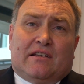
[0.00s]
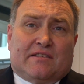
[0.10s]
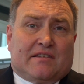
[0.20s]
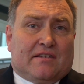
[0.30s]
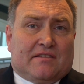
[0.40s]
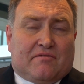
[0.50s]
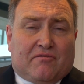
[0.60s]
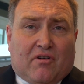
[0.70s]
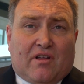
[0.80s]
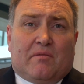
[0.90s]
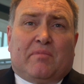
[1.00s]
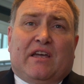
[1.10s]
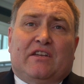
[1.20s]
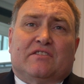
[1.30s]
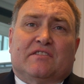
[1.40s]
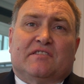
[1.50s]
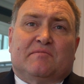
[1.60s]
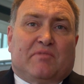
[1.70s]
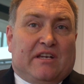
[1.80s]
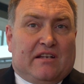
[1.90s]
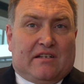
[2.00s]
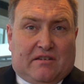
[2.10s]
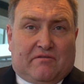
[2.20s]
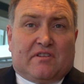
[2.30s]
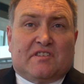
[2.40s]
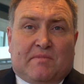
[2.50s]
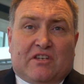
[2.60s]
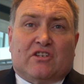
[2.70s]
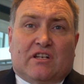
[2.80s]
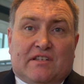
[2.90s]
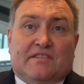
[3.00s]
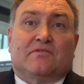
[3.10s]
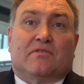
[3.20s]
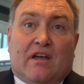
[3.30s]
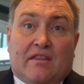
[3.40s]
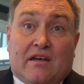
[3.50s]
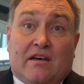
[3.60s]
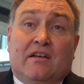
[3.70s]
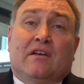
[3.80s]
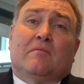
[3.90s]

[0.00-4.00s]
discuss it for the patients, bring different specialists together,